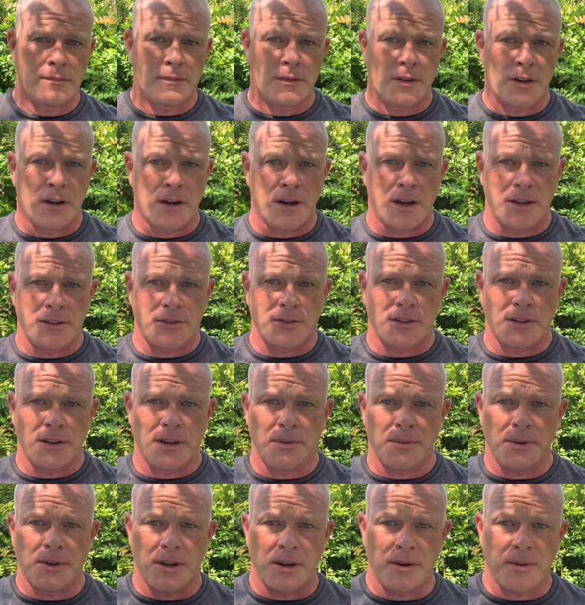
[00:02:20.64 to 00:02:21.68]
All right, so here
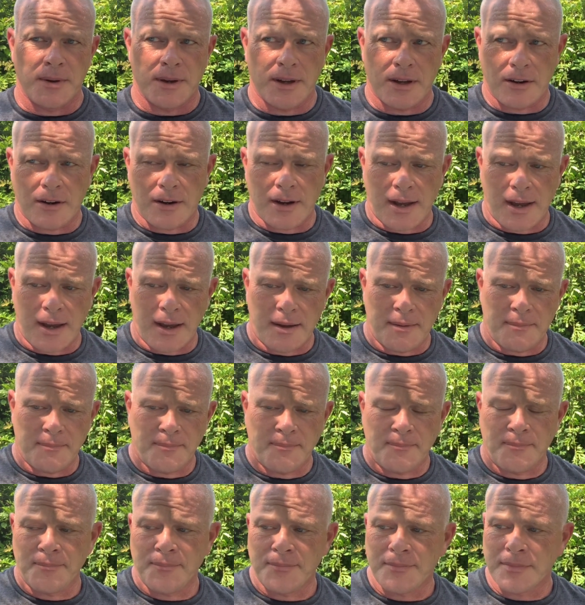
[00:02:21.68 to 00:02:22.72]
we go. We got our hat
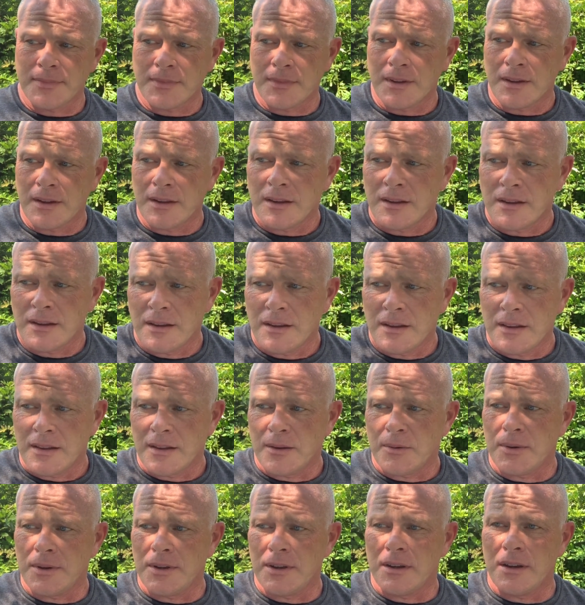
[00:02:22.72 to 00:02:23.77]
that
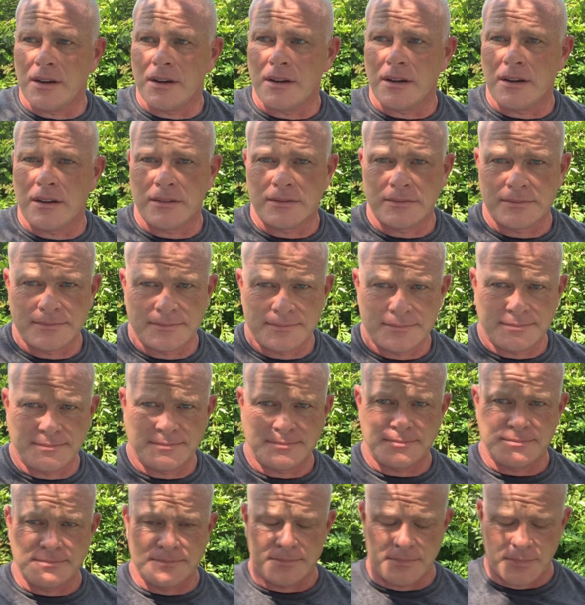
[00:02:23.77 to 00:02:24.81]
we
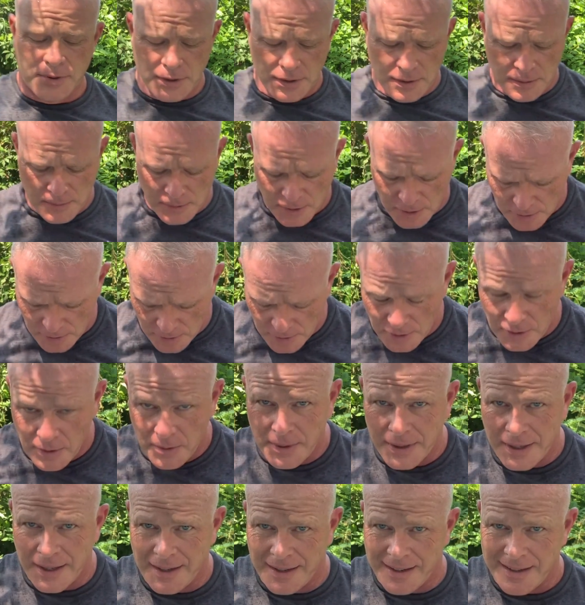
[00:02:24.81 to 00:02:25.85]
put in the motor oil. We
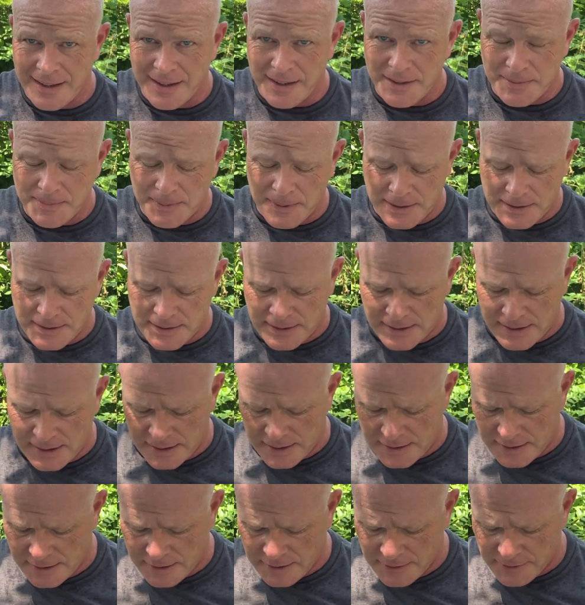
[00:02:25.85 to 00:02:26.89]
got a catch basin down
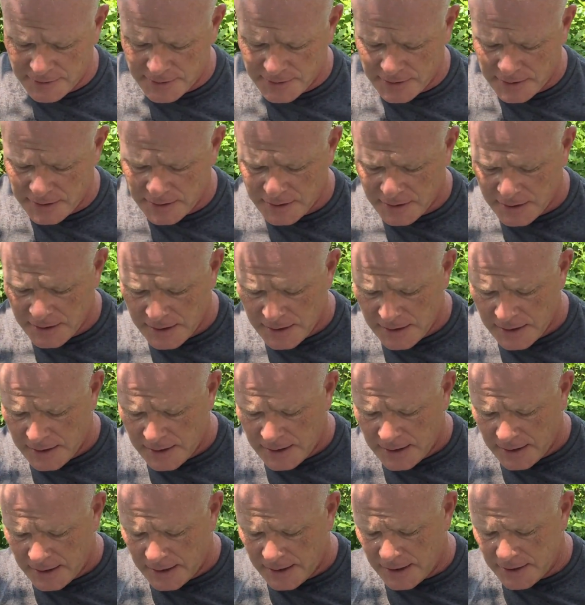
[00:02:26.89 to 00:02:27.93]
here to
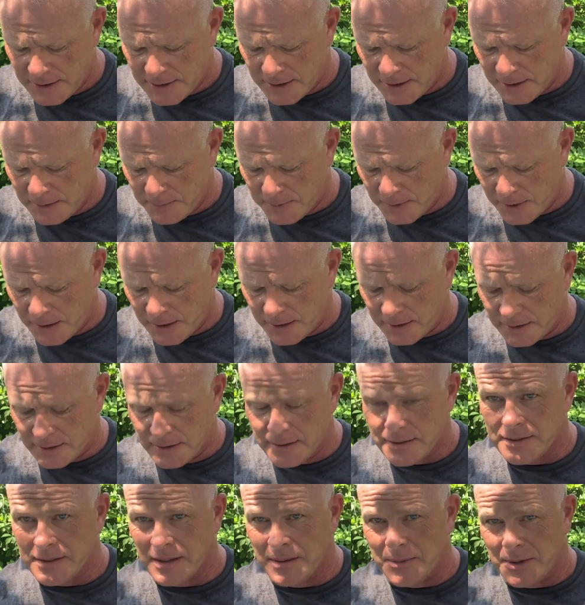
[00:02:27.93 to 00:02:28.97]
catch any product
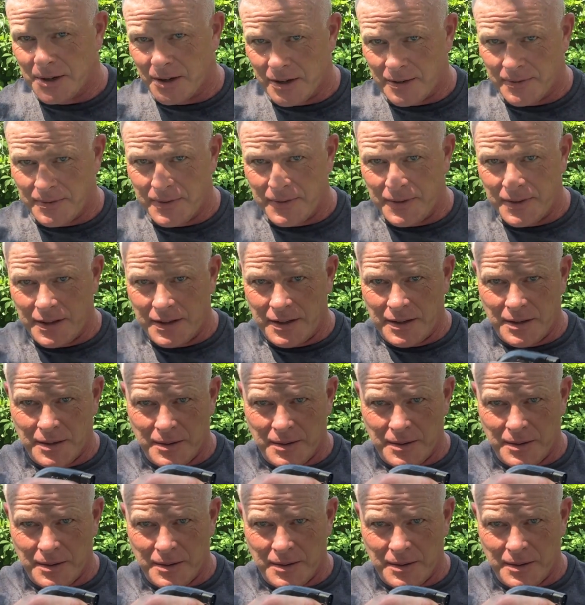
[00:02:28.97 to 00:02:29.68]
that's coming off of it.